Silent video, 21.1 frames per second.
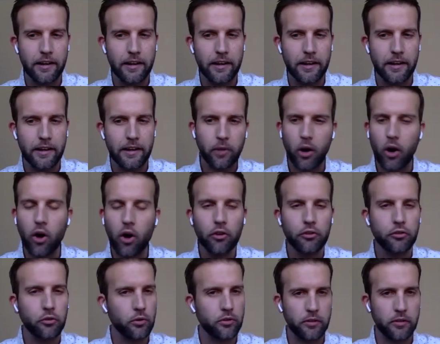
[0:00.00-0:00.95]
all
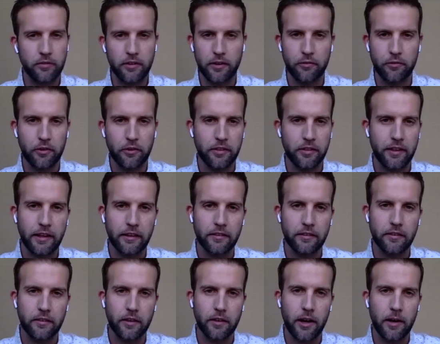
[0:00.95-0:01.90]
sorts of different
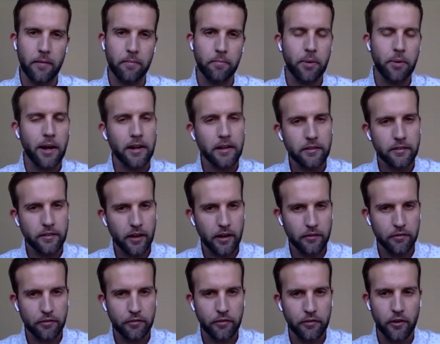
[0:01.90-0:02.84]
things: penny stock
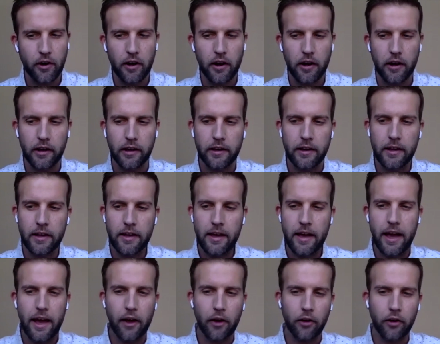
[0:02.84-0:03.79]
fraud,
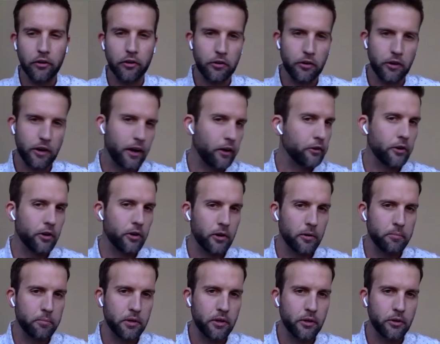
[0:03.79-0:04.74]
elder
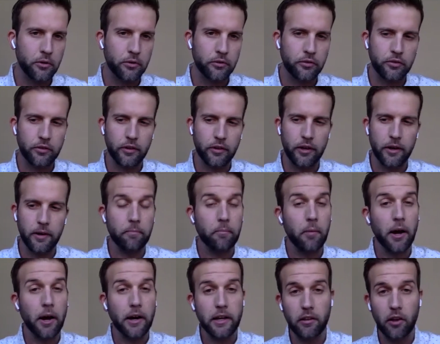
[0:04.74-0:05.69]
abuse,
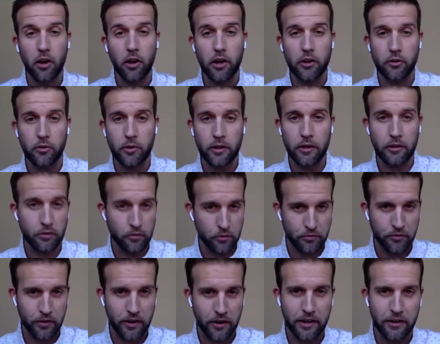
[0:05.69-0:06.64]
money laundering through
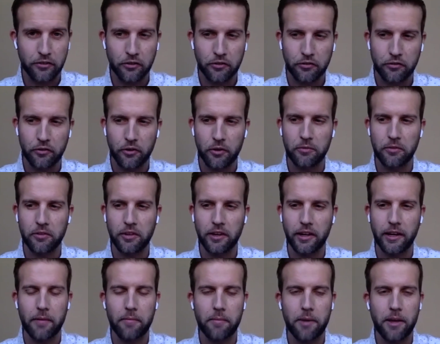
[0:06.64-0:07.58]
financial firms, like
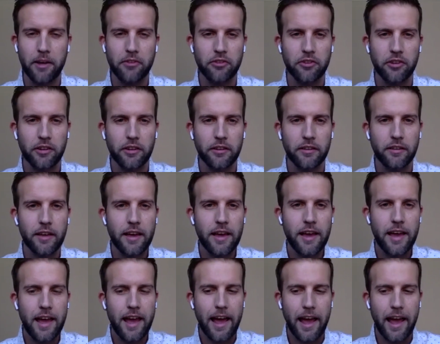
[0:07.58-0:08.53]
I mentioned.
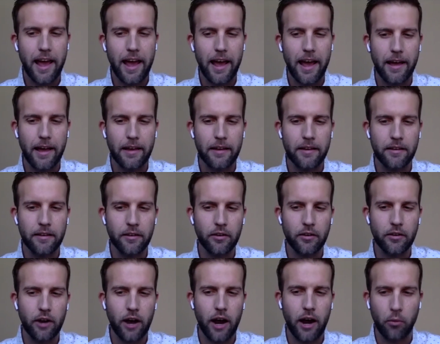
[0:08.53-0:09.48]
And
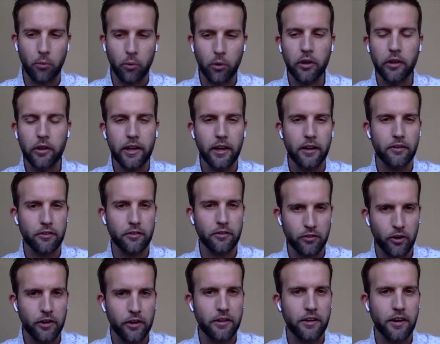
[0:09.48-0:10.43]
I really
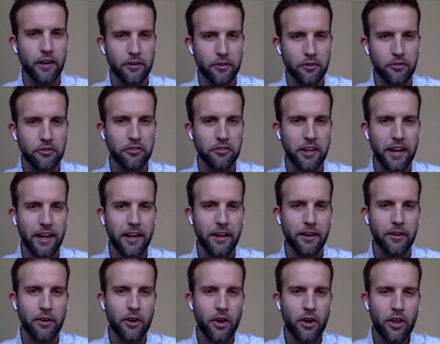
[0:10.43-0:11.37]
started to
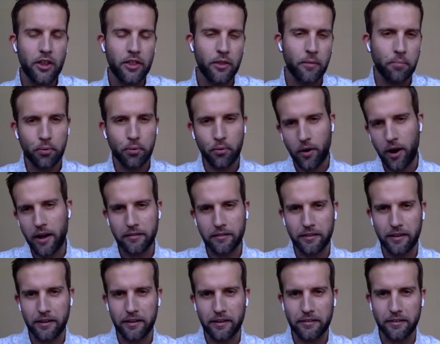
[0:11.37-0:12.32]
understand the
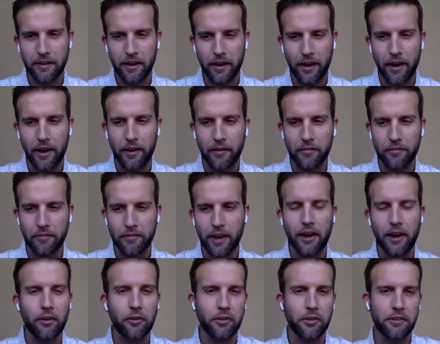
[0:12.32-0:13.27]
process of not
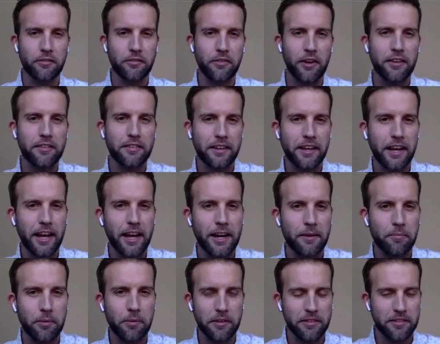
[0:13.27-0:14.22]
only investigating,
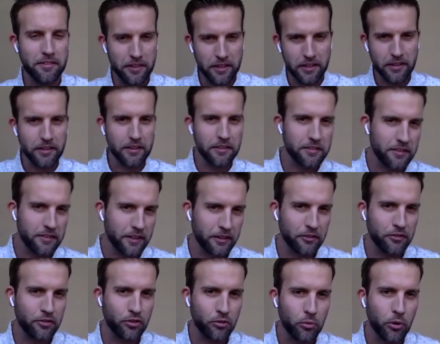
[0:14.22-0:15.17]
but seeing these
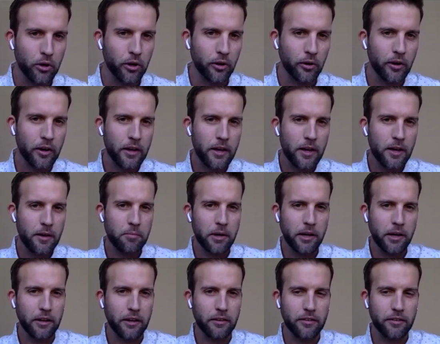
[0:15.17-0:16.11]
things through.
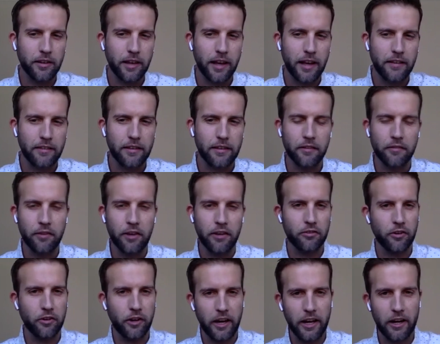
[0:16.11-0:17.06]
Because as an
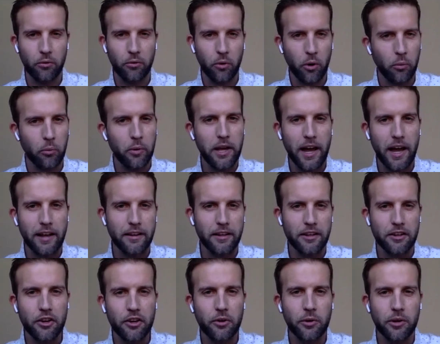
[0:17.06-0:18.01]
investigator, what we had to
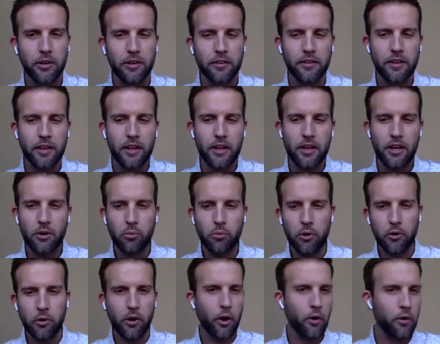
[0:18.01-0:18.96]
do is we would
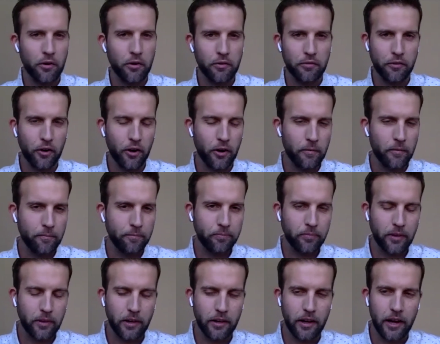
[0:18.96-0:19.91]
go to a firm,
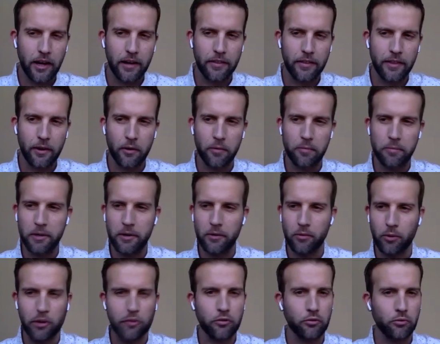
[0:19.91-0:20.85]
they would be
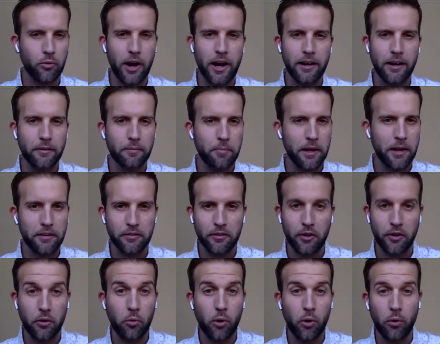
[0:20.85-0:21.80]
risk ranked based
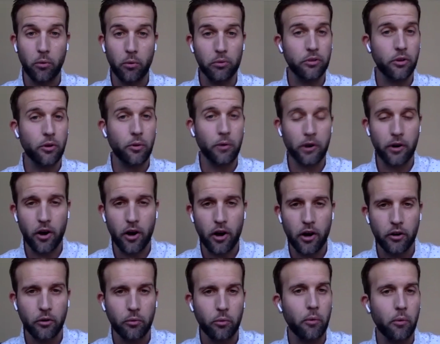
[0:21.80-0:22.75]
on what was going
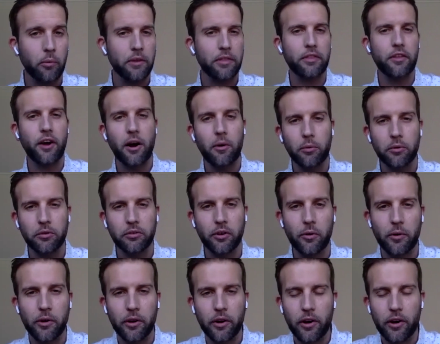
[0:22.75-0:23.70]
on or what we thought was
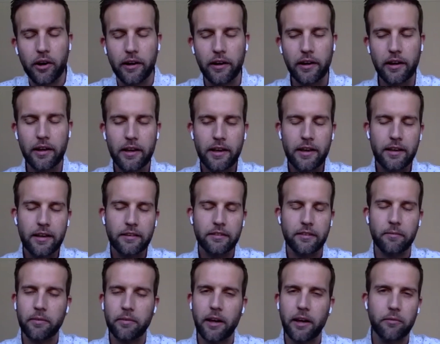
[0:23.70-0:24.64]
going on.
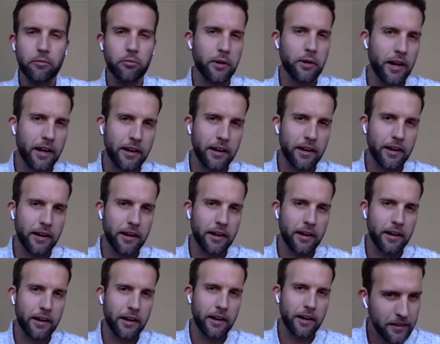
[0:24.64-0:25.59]
Sometimes we'd end up
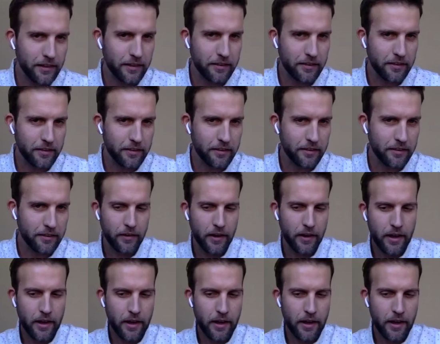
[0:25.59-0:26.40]
finding the stuff.